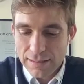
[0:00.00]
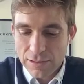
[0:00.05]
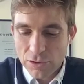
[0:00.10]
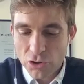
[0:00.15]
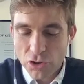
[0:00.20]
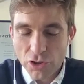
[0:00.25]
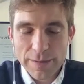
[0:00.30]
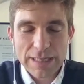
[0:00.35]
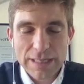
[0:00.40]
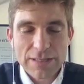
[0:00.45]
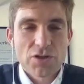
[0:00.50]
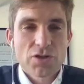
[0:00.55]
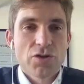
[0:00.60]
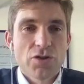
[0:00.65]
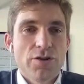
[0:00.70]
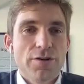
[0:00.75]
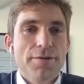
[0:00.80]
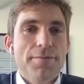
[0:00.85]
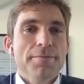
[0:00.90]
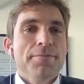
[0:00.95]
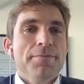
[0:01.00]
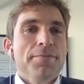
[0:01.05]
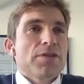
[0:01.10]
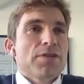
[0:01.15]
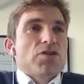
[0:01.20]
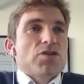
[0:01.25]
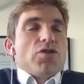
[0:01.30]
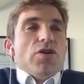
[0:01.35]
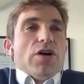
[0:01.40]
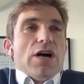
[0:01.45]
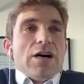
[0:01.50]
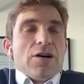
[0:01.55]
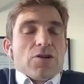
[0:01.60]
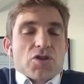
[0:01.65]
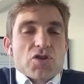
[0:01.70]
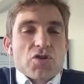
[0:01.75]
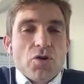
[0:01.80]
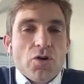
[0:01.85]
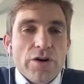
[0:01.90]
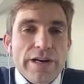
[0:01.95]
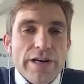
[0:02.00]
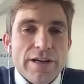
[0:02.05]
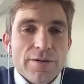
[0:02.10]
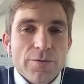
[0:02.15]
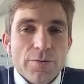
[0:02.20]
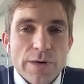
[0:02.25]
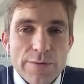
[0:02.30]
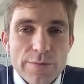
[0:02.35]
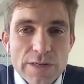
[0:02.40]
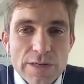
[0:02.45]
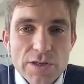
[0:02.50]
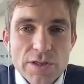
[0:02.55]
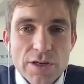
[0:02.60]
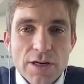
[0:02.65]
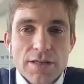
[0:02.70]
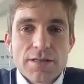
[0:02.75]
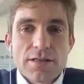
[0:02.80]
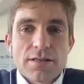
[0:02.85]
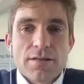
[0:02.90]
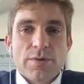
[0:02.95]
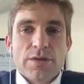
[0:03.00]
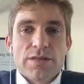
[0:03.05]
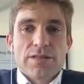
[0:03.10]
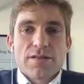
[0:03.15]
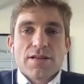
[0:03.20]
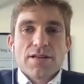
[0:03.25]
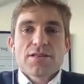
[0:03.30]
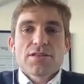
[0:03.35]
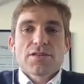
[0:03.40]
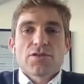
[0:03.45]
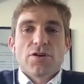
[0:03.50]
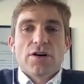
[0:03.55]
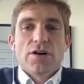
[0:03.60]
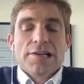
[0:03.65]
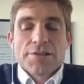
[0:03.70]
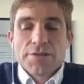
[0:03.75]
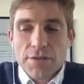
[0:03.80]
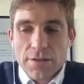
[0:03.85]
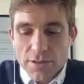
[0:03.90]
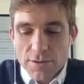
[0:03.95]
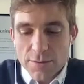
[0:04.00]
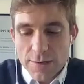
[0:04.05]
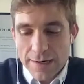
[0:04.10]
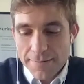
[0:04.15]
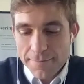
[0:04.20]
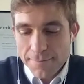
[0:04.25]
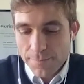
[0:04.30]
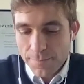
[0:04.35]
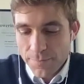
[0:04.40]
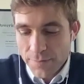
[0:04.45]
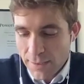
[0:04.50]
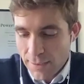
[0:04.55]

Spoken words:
I'll go back to our story on when we started the business to answer this one.